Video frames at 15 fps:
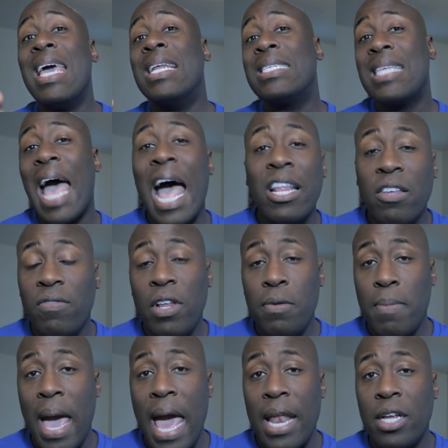and it's actively
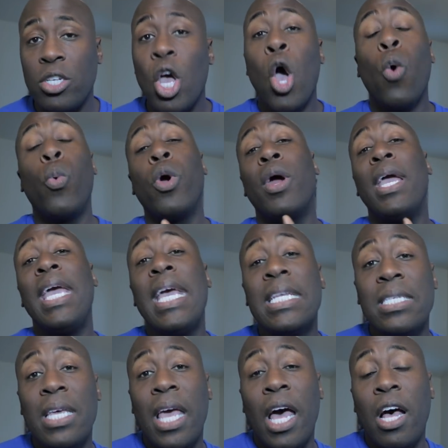managed, where
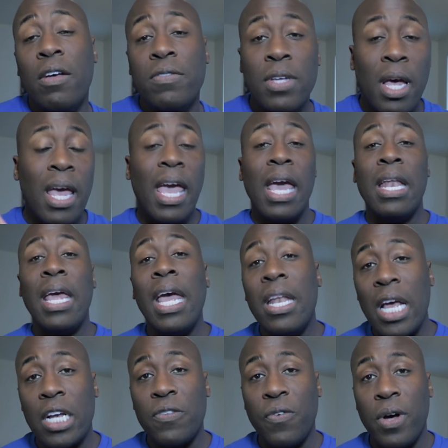ETFs and
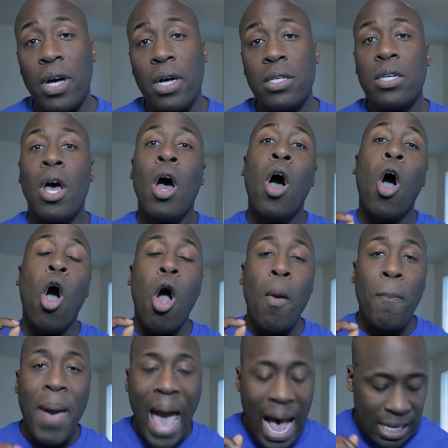index funds
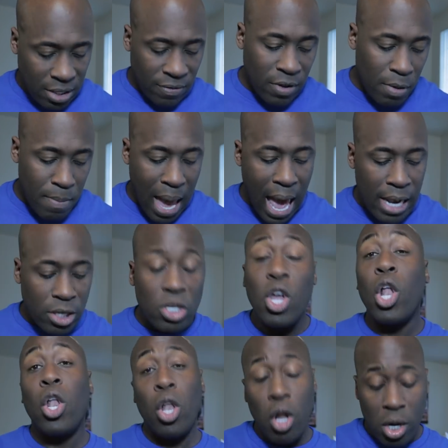are passively managed.
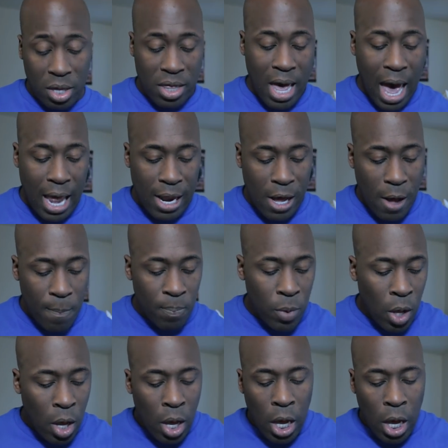Look that up.